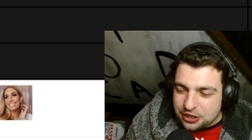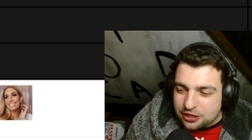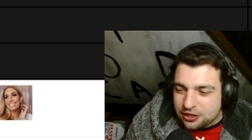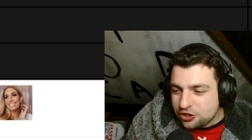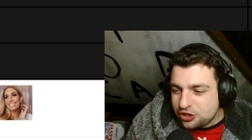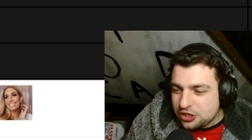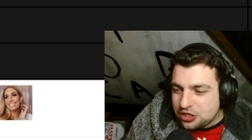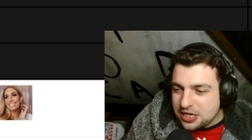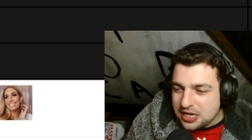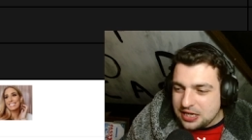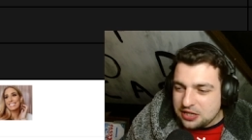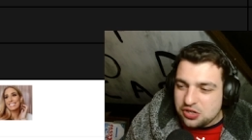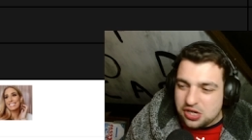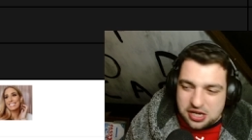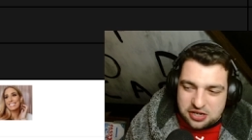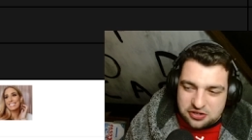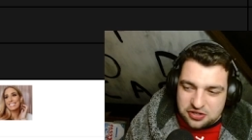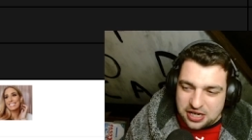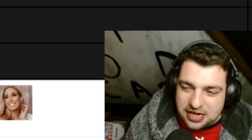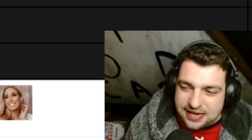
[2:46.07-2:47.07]
She tells it
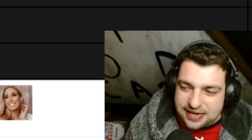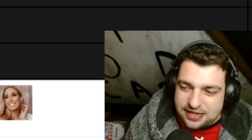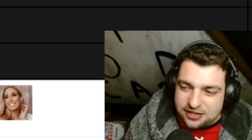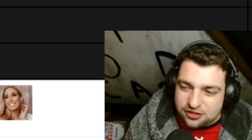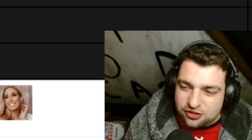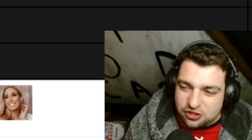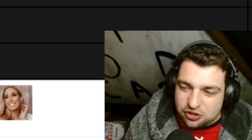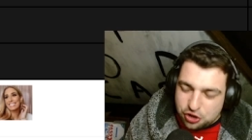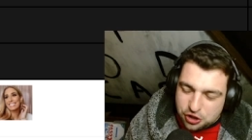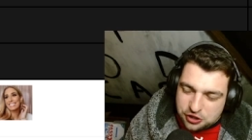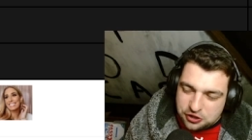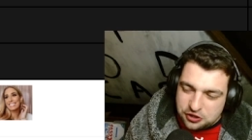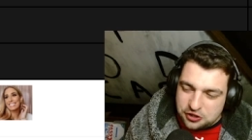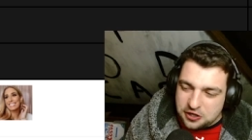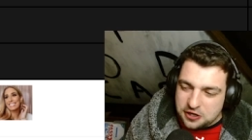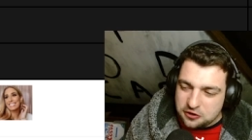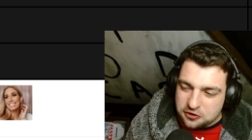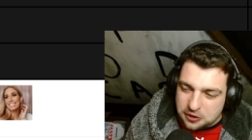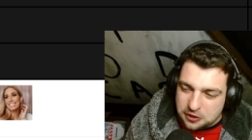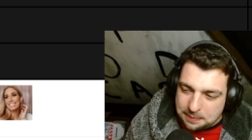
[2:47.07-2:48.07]
as it is. She
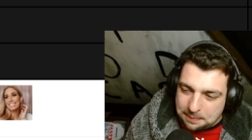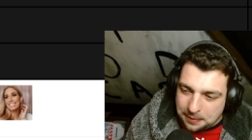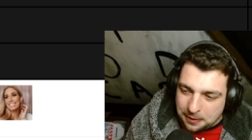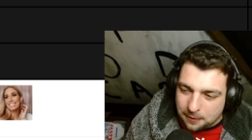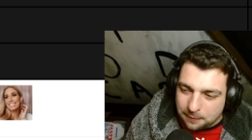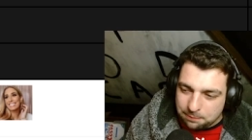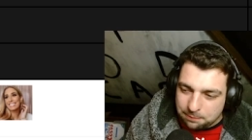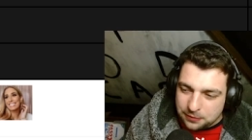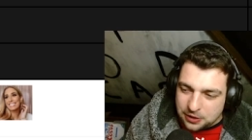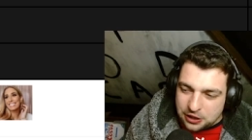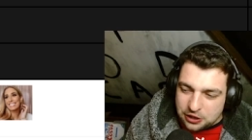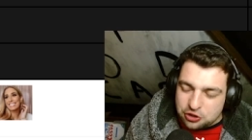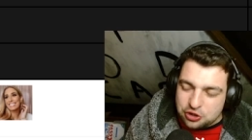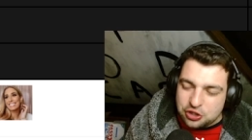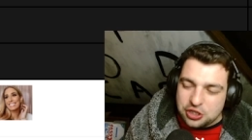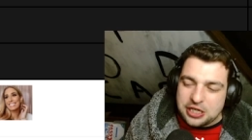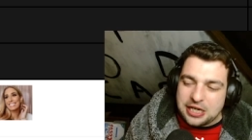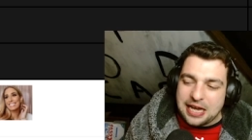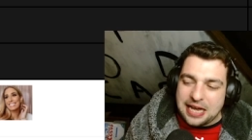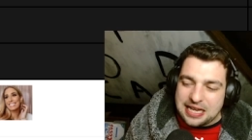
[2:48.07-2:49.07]
stirs the pot.
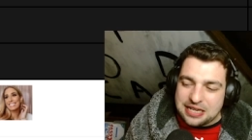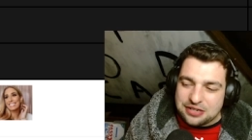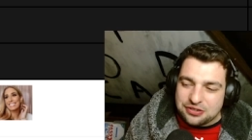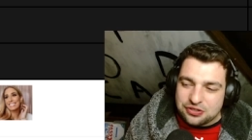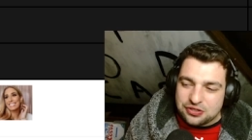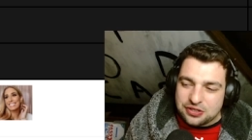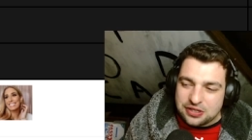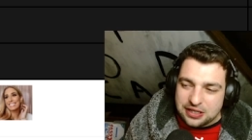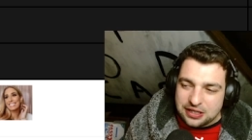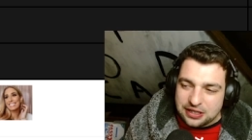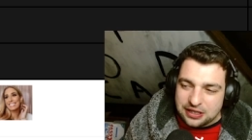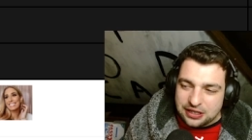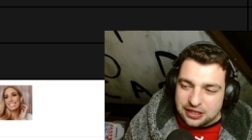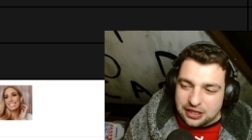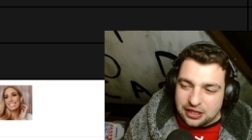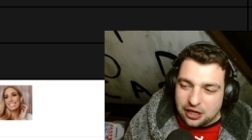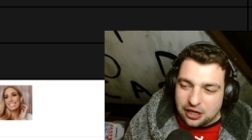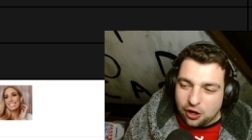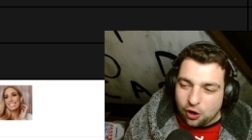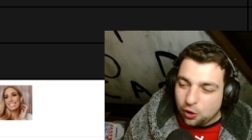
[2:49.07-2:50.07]
She has
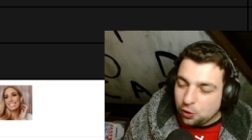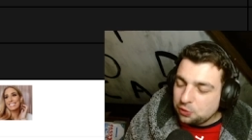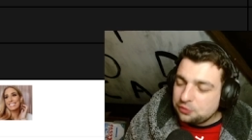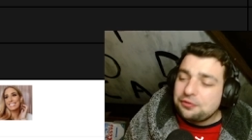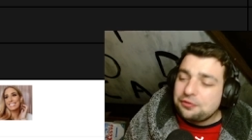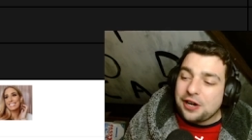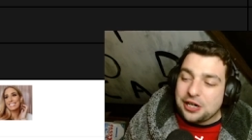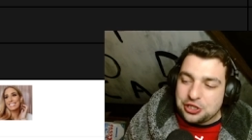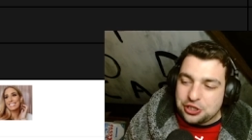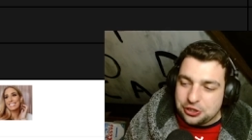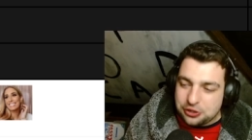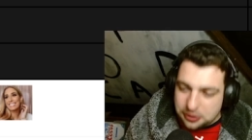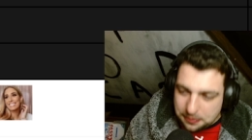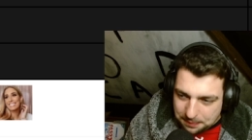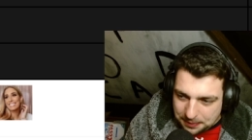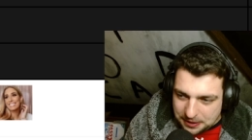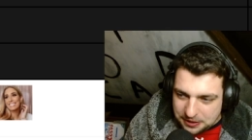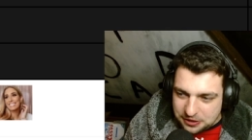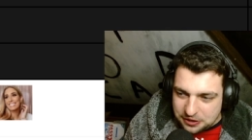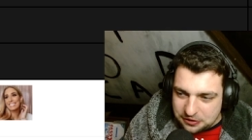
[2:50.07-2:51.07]
old-fashioned
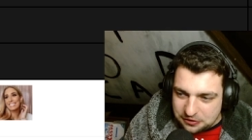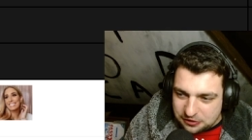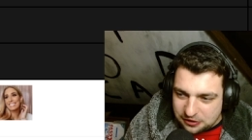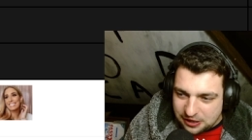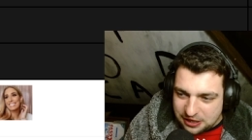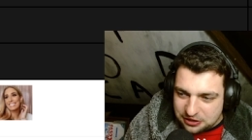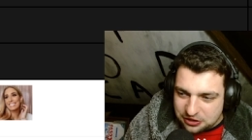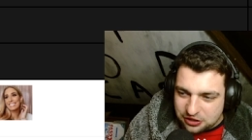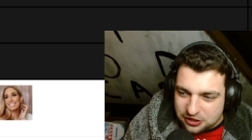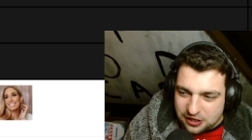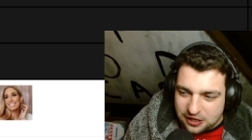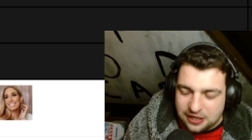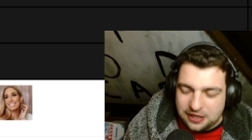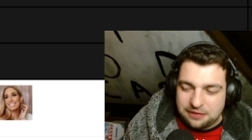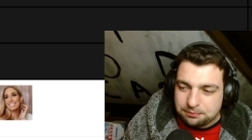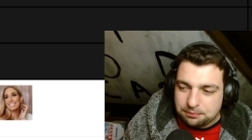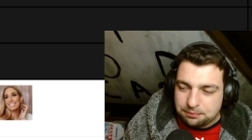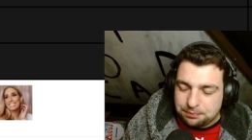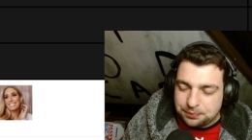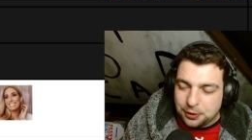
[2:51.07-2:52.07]
opinions, let's say.
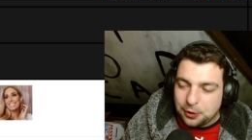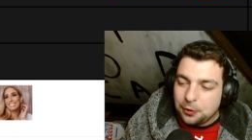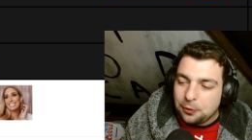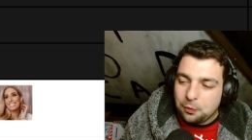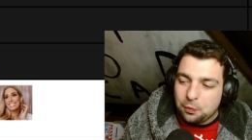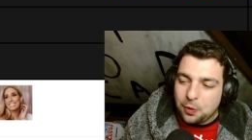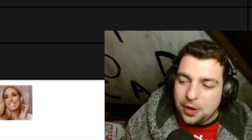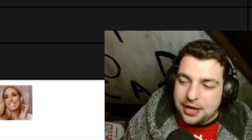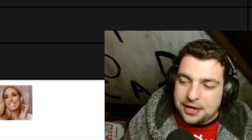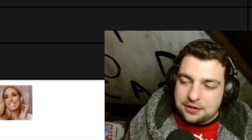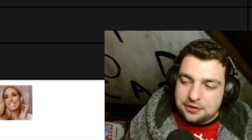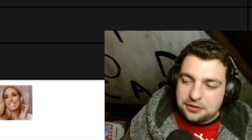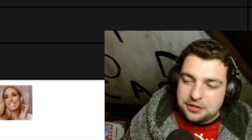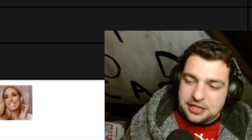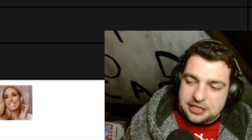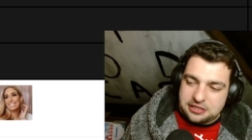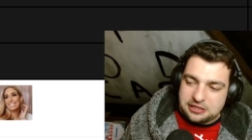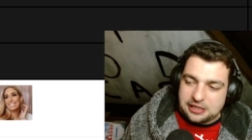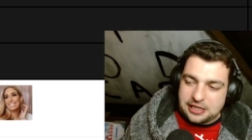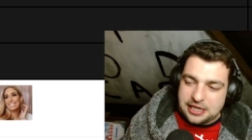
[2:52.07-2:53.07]
But when
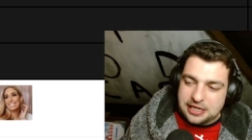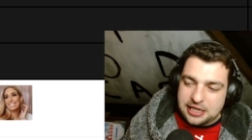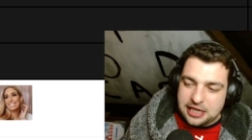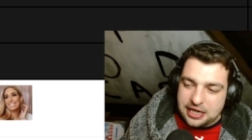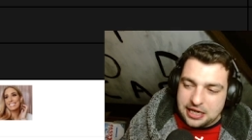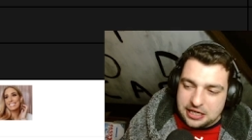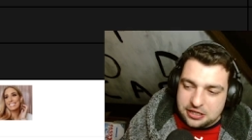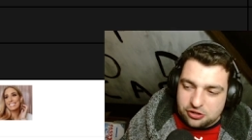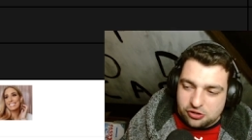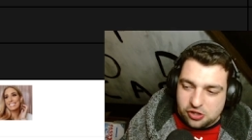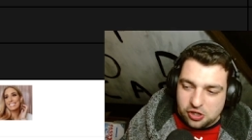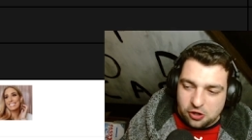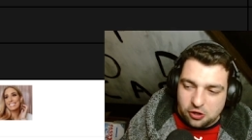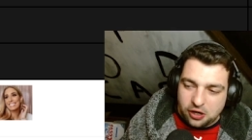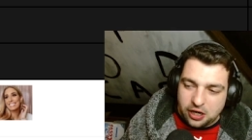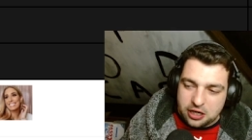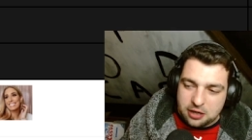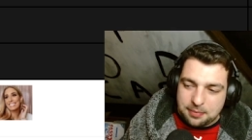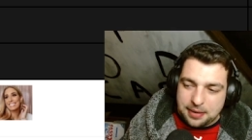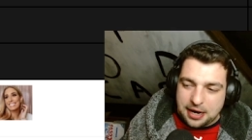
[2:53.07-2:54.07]
this lady is
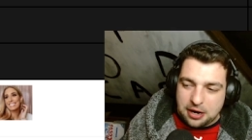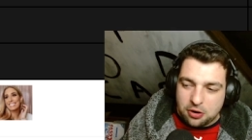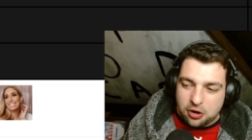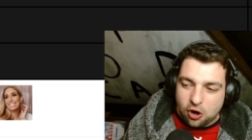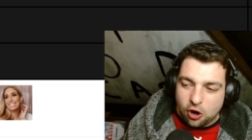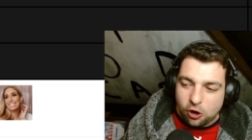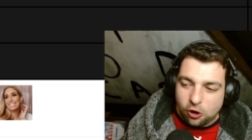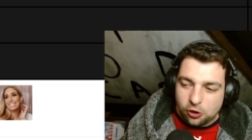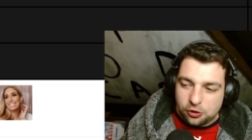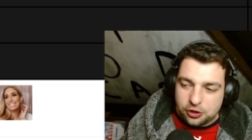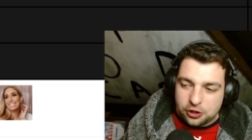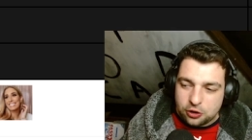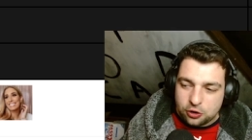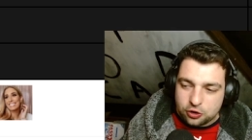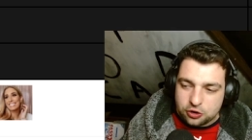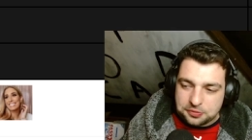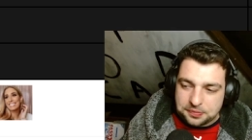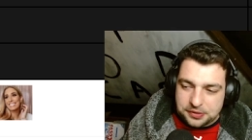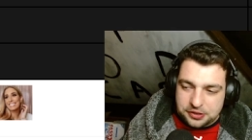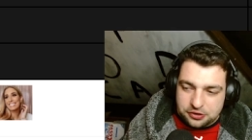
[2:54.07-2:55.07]
talking about all the
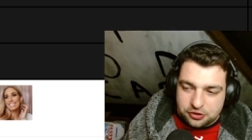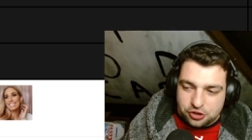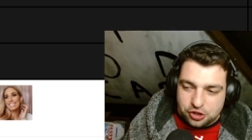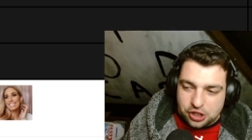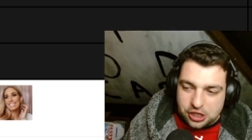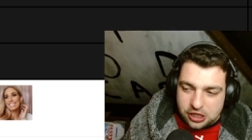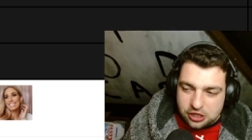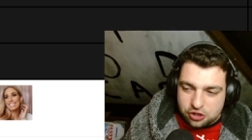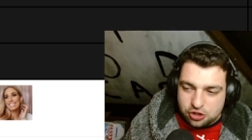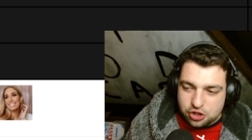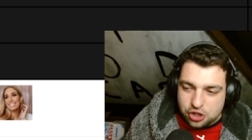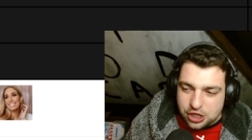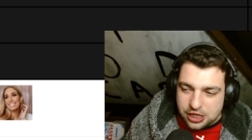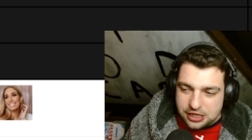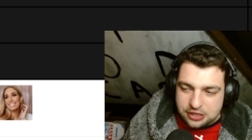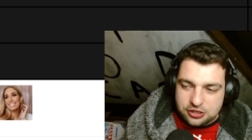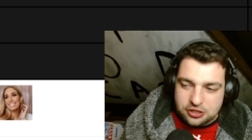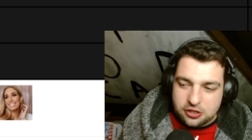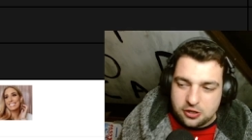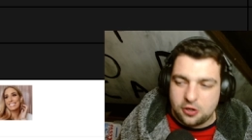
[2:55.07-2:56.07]
husbands she's
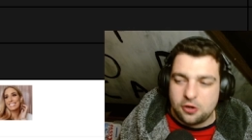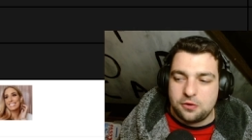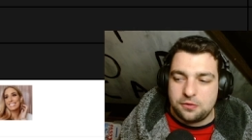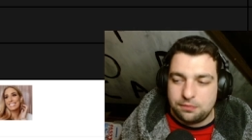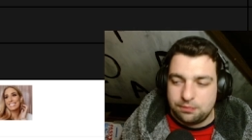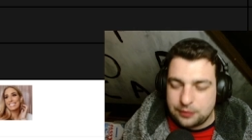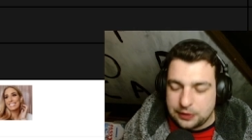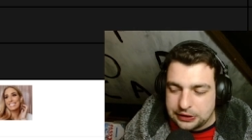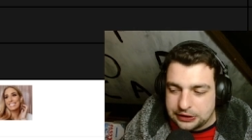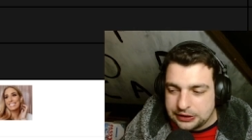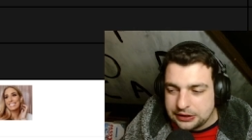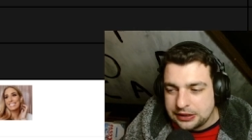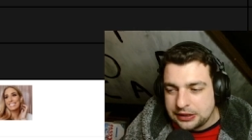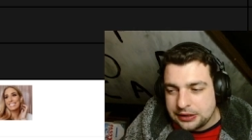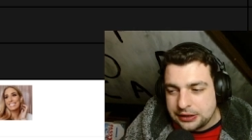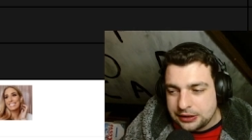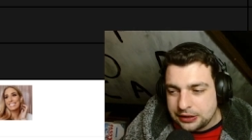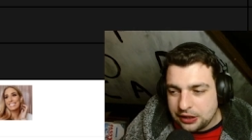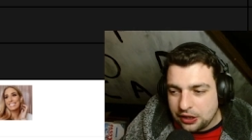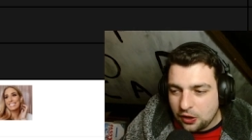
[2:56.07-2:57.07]
cheated
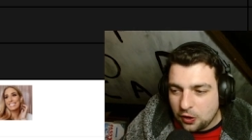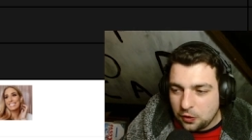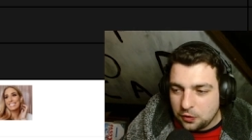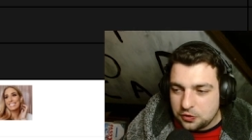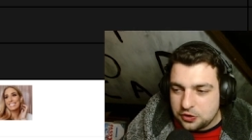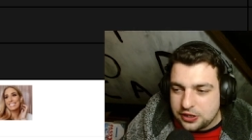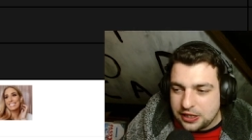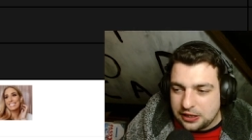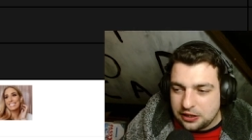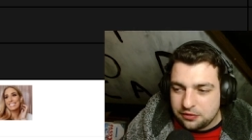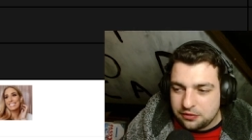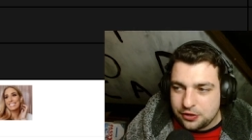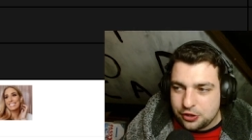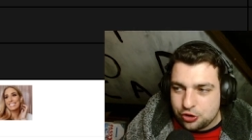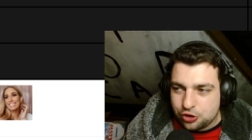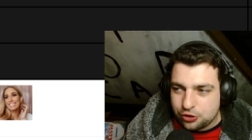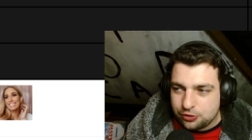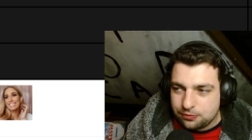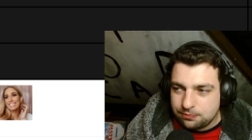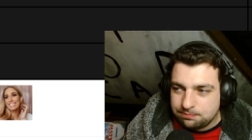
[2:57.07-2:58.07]
on
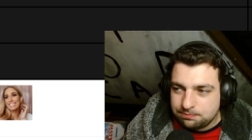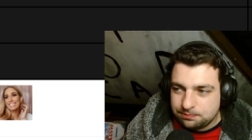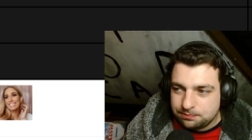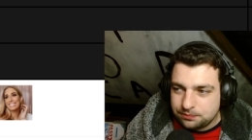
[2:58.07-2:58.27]
television,